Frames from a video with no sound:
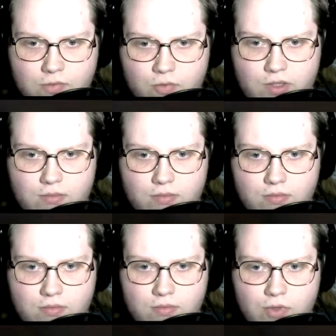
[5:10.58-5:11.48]
What?
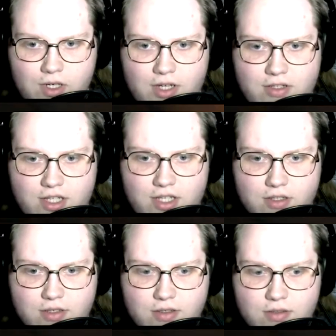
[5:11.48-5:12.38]
What gun is
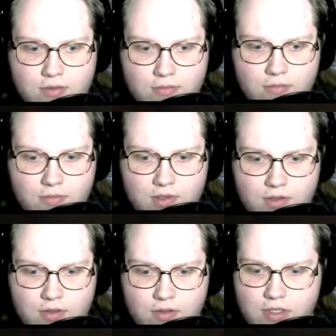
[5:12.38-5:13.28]
this?
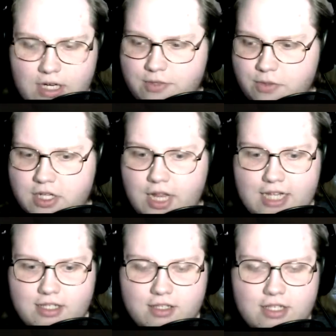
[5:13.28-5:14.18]
Did I switch
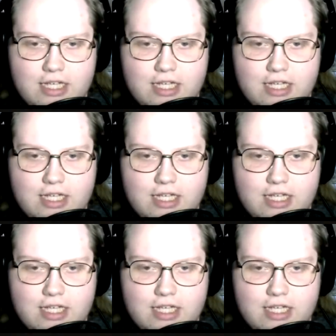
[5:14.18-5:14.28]
classes? I